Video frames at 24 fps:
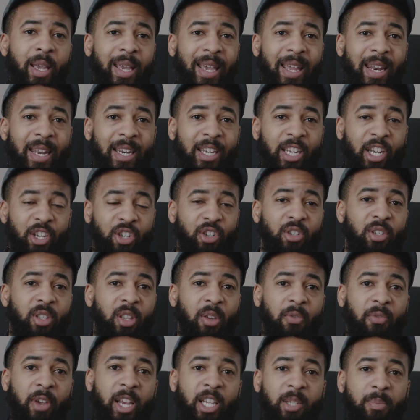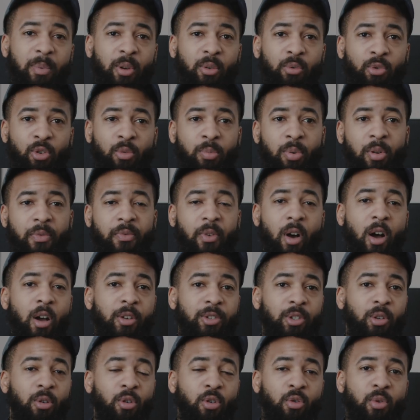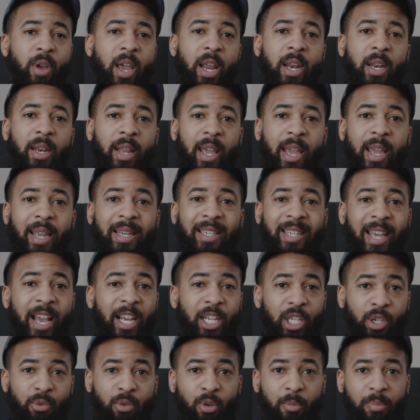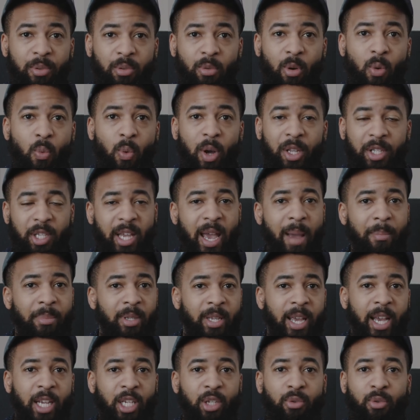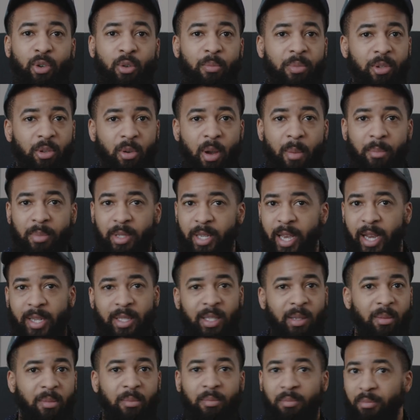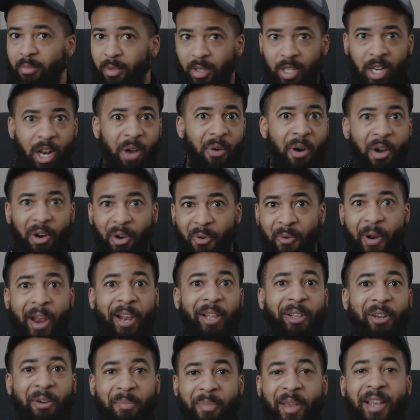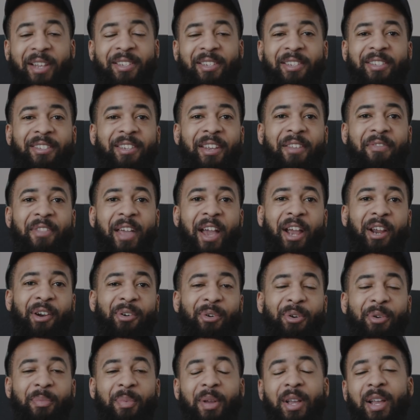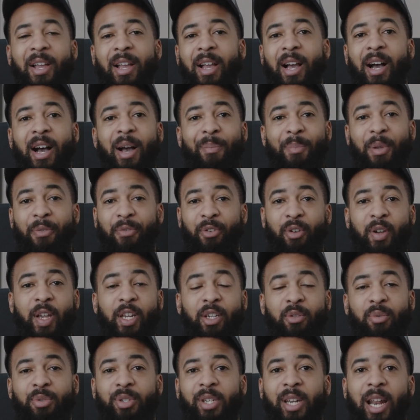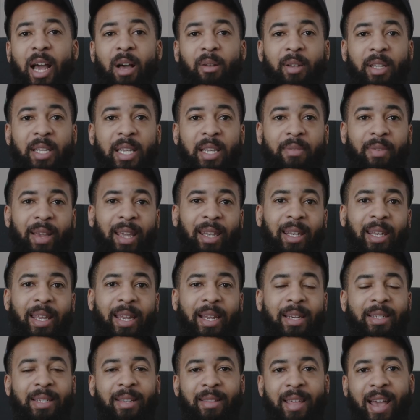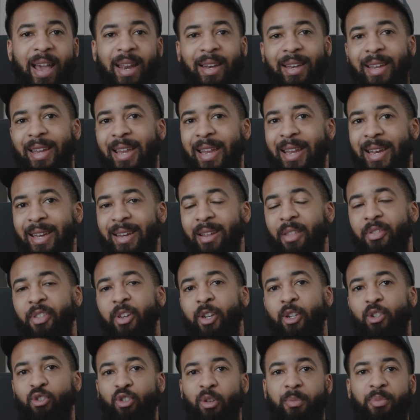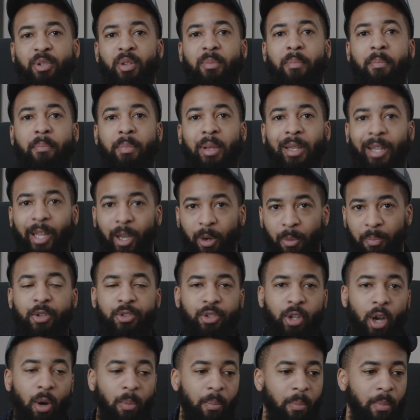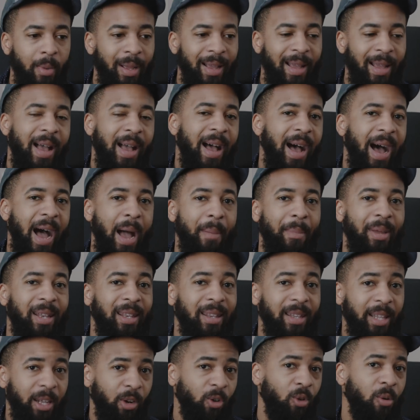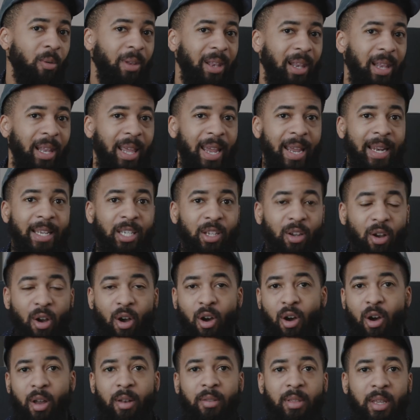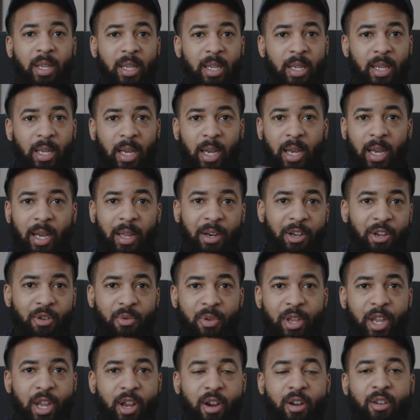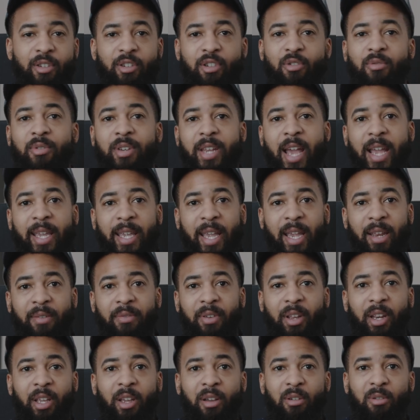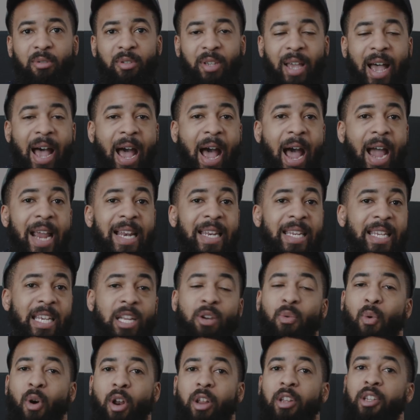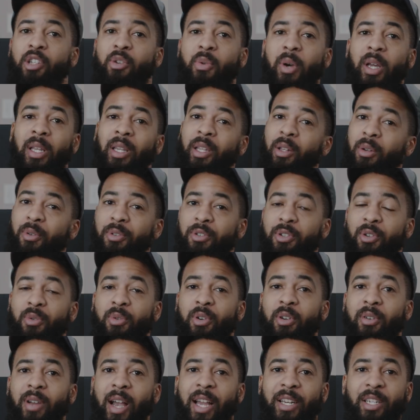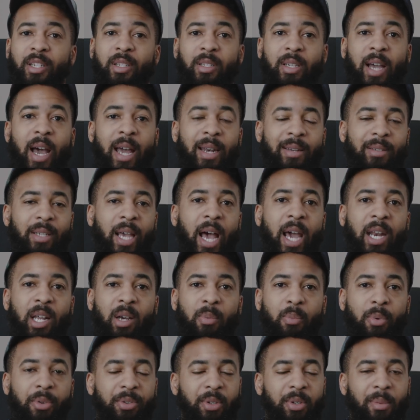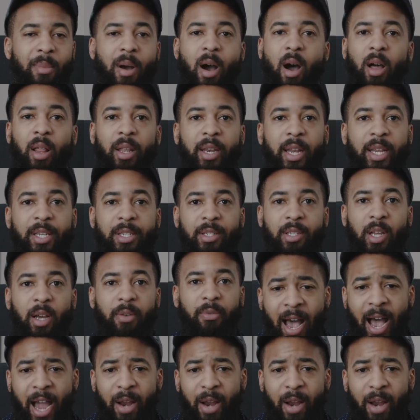In addition to the Facebook group, we've also created a text group, so a WhatsApp text group. So I'm texting on a regular basis in that group. If you're interested, I'll leave a link to that in the description below. So I'm a little late on the new year, new decade videos. I did want to do it a little sooner. I just got tied up with some holiday stuff.